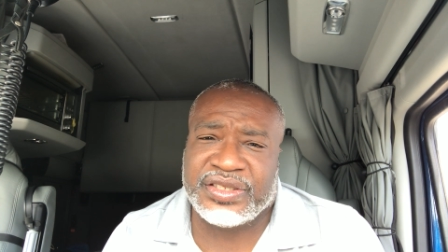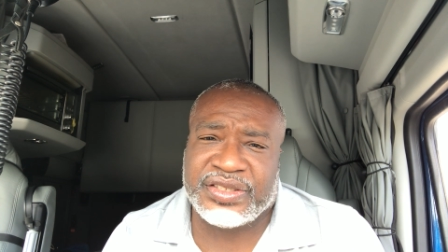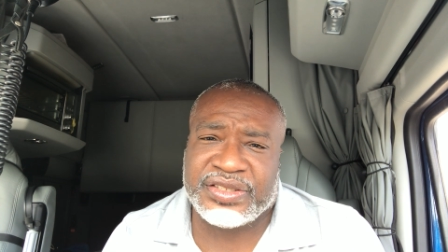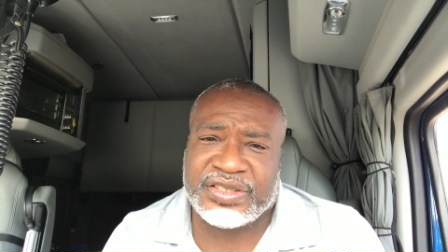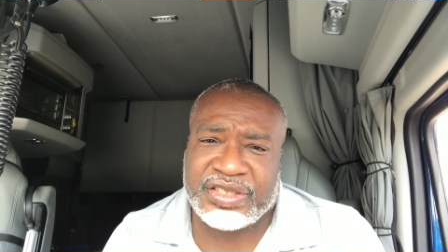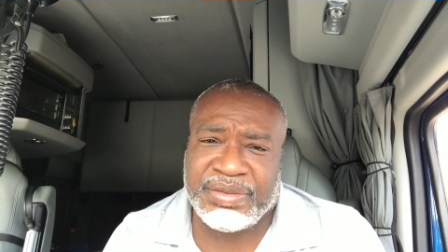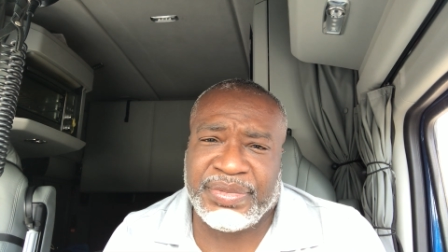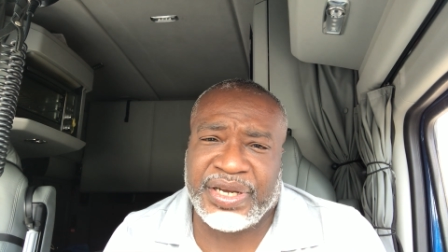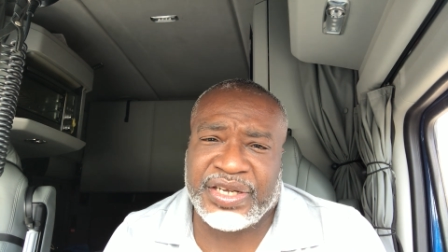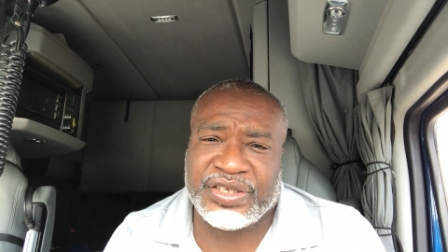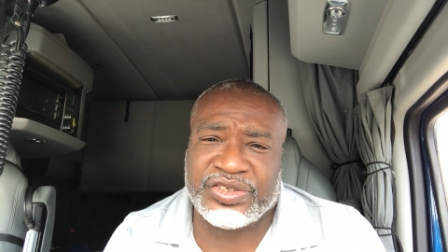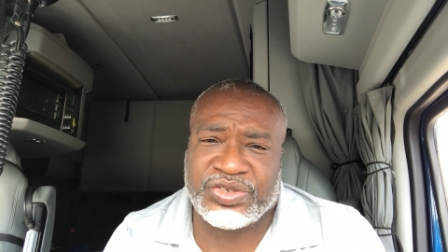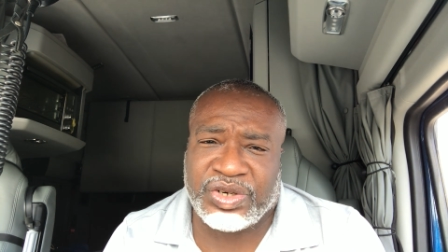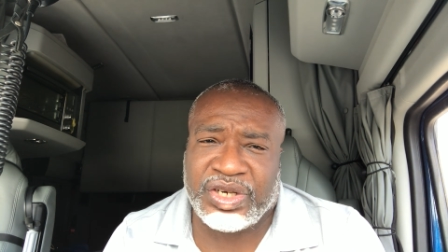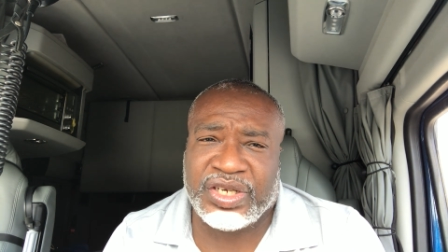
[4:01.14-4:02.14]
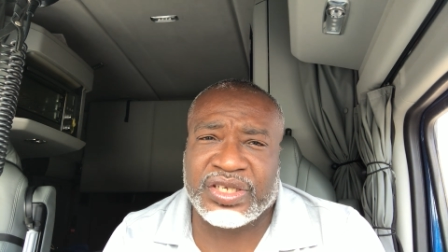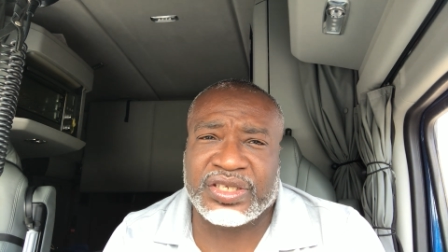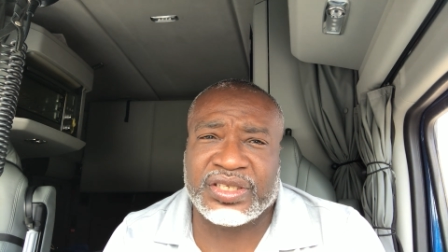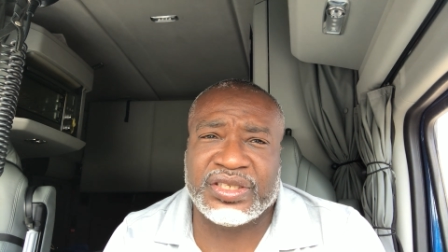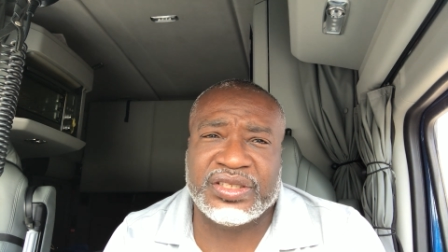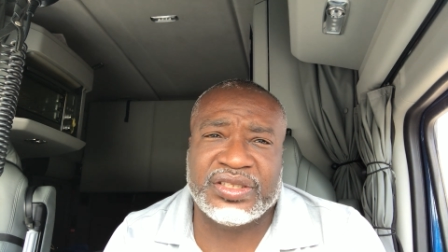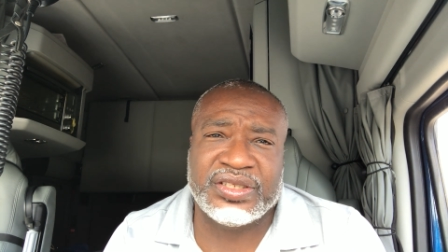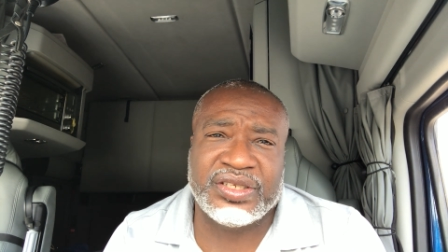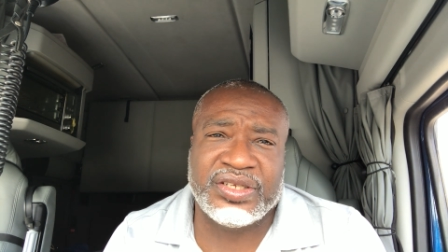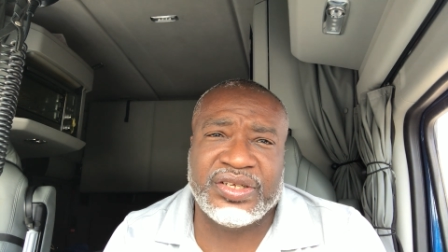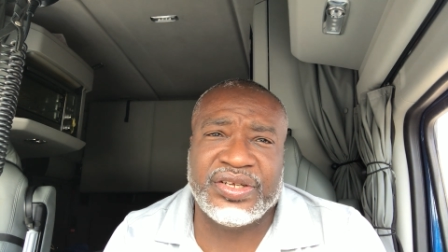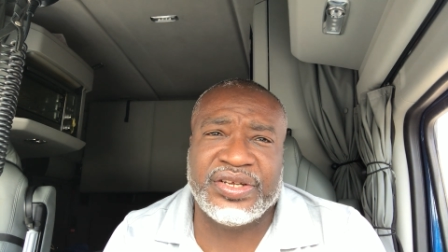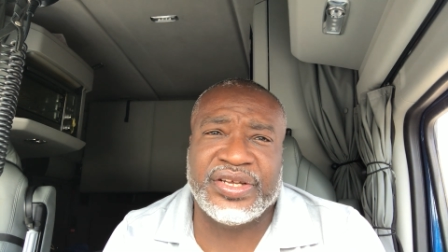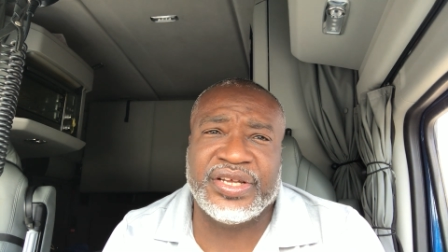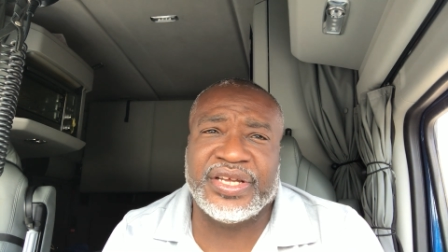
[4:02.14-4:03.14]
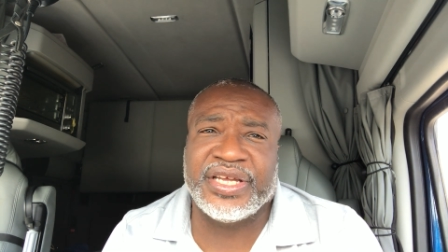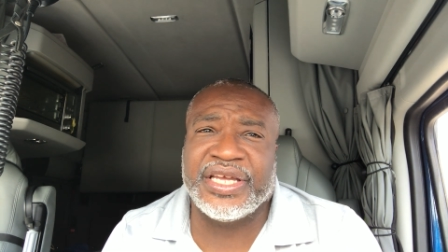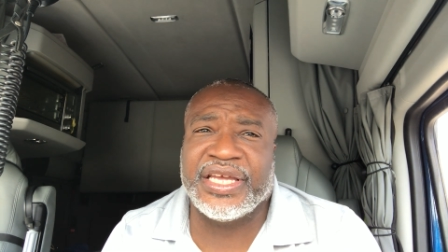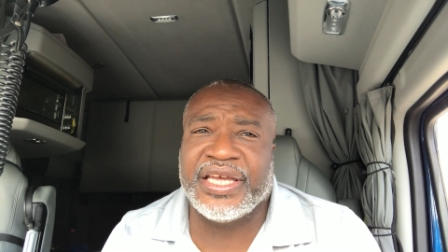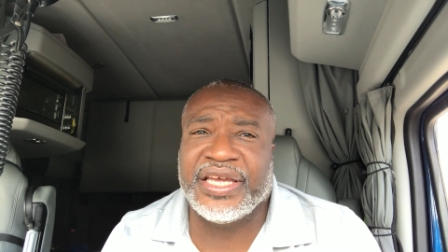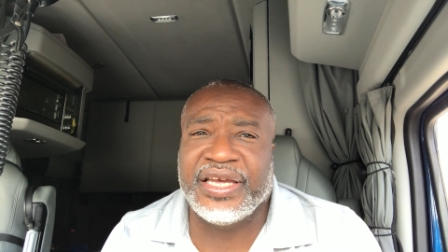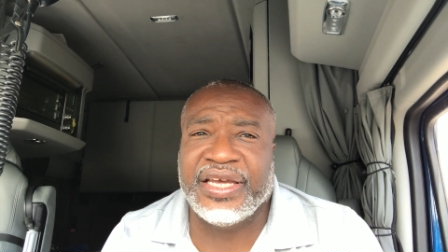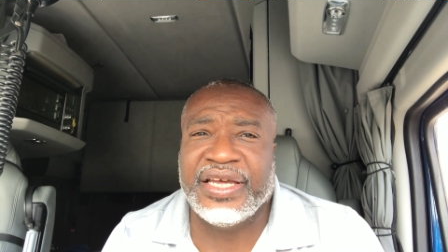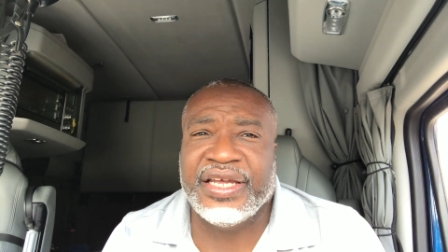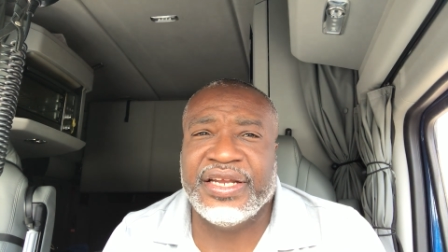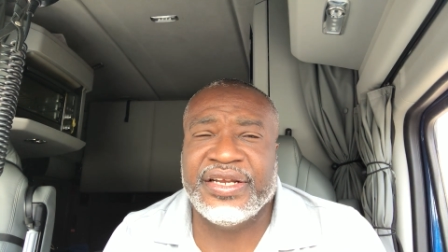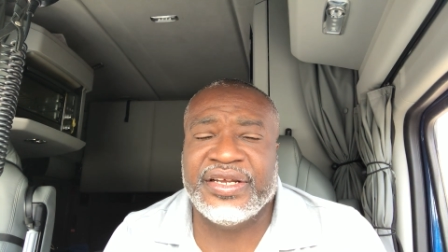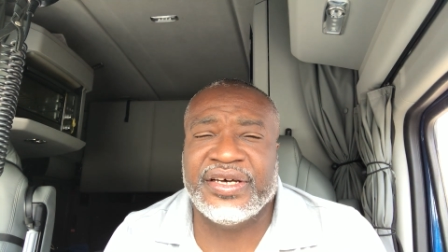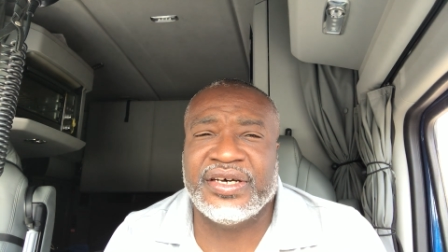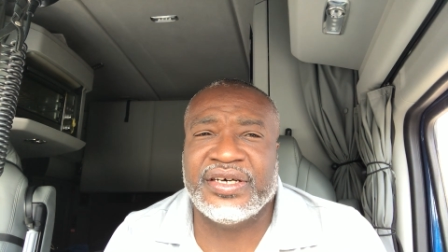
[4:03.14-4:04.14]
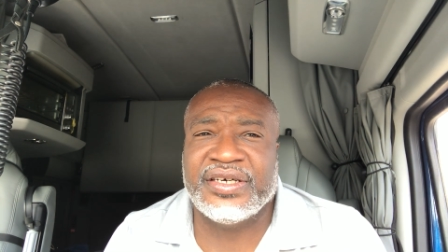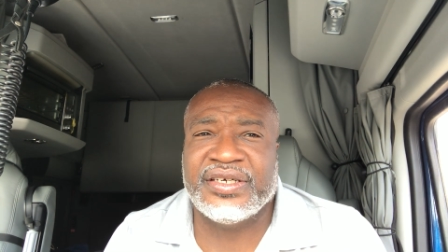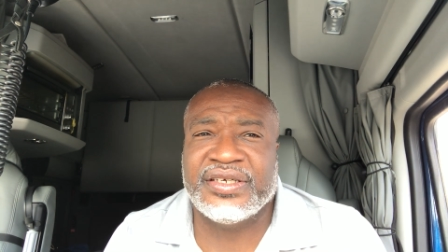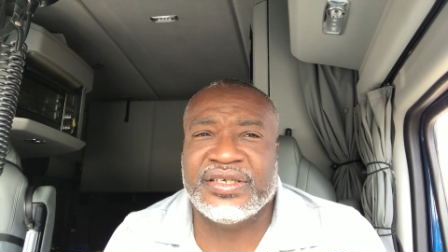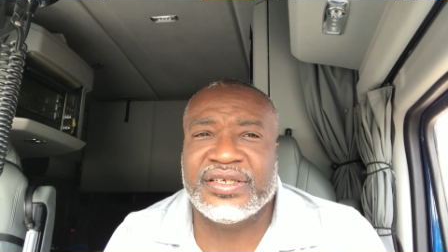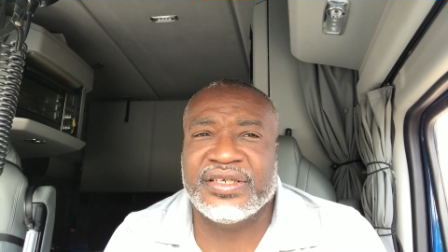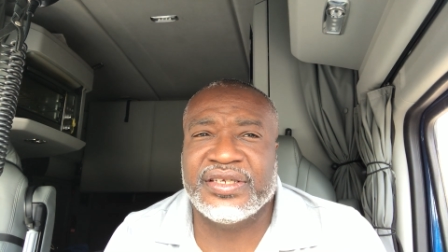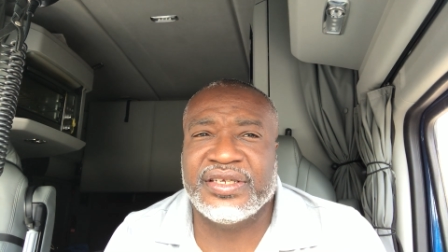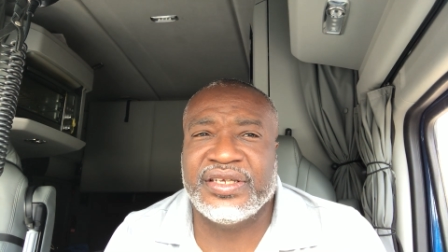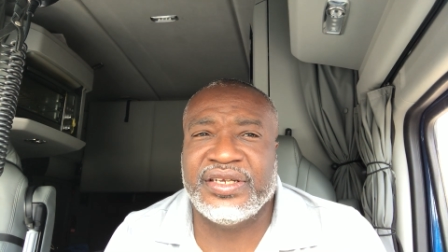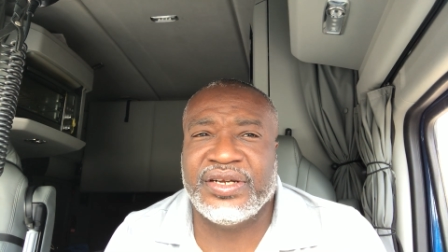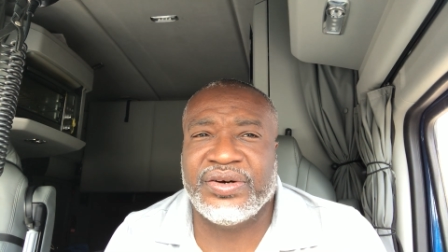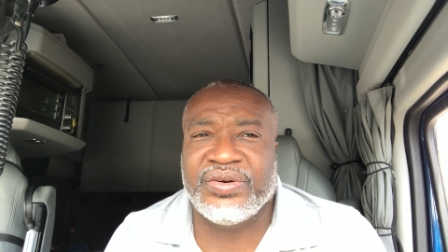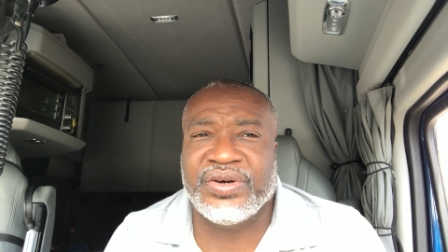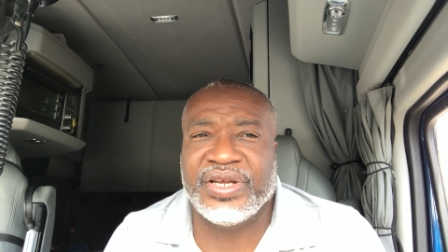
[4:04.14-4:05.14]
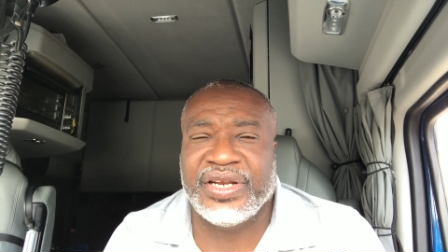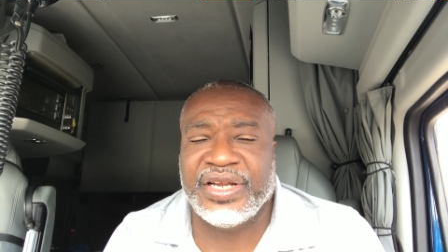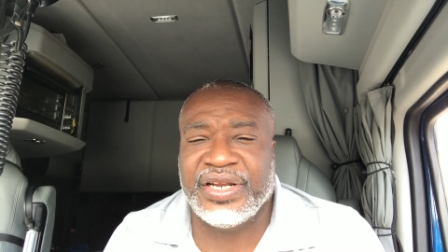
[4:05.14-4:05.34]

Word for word: semi truck, and you know,